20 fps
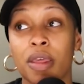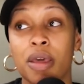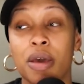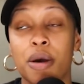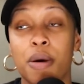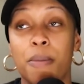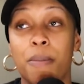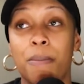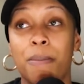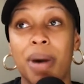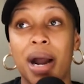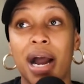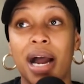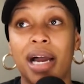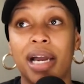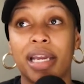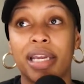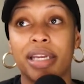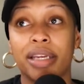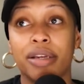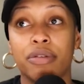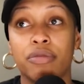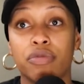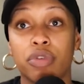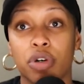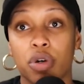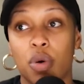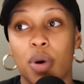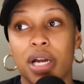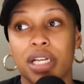my
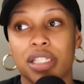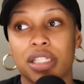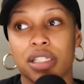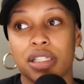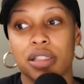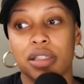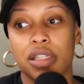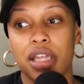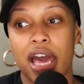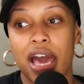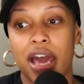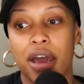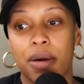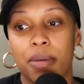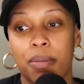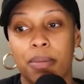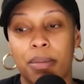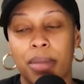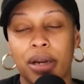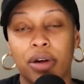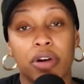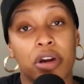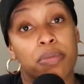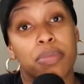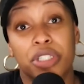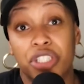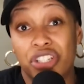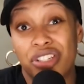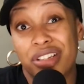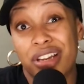request that my grandpa
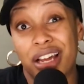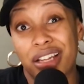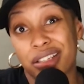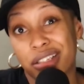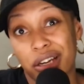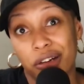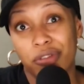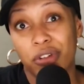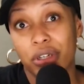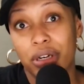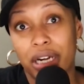just not suffer.